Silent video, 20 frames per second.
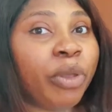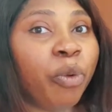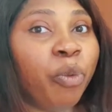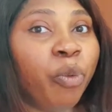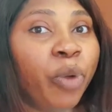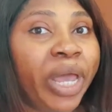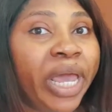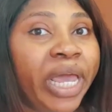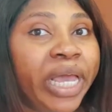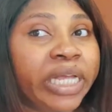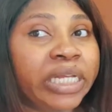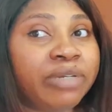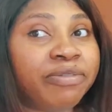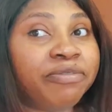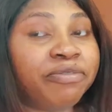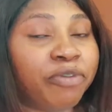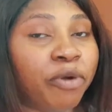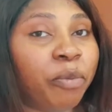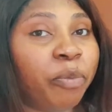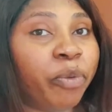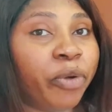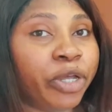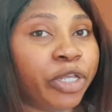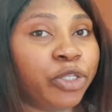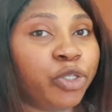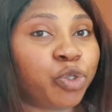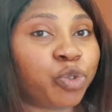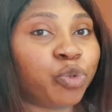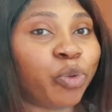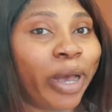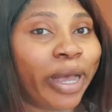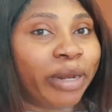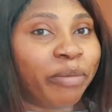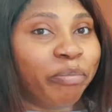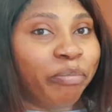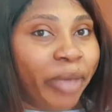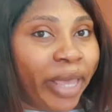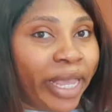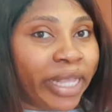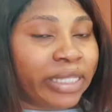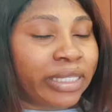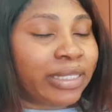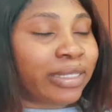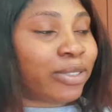weighed 4.2 at birth.